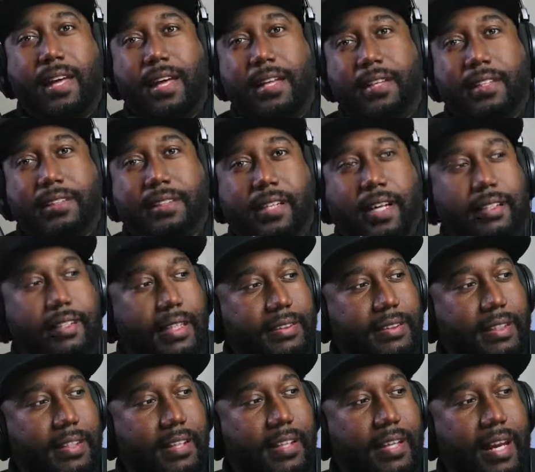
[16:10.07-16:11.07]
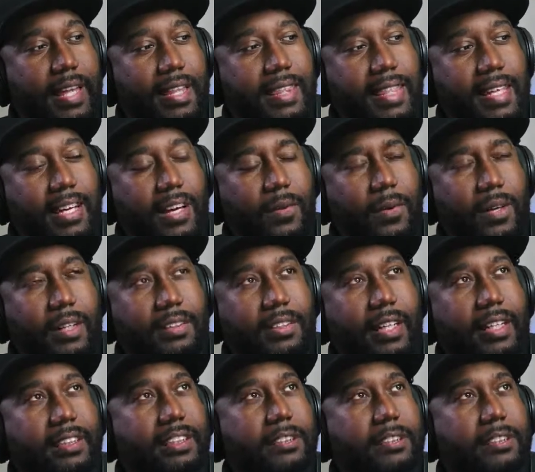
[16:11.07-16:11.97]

this light that's here that I think I want to change.